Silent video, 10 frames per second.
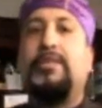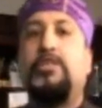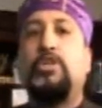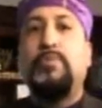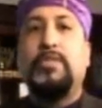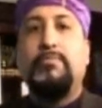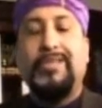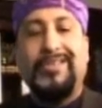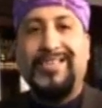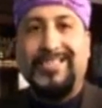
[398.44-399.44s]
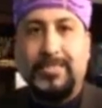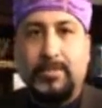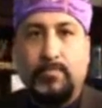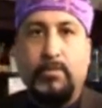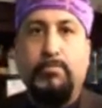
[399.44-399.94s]
is said to be in the Middle
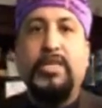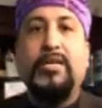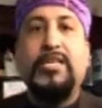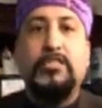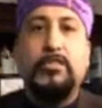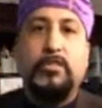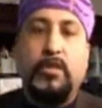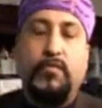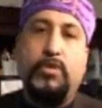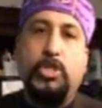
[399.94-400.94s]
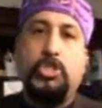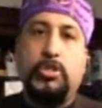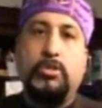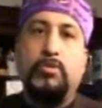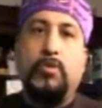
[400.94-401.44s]
East. Middle East is a
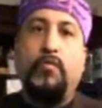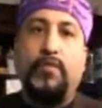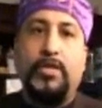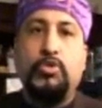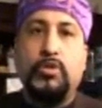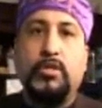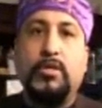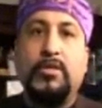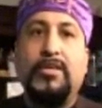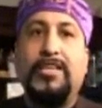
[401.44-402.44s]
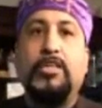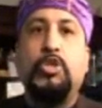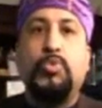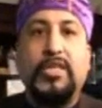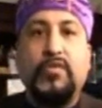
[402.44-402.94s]
definition of Israel in
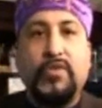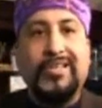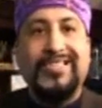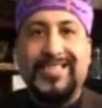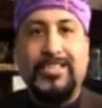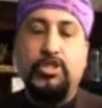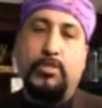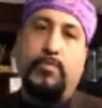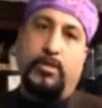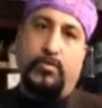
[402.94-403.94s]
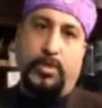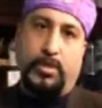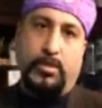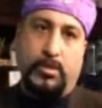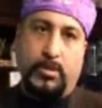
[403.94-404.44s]
the 21st century, by the way.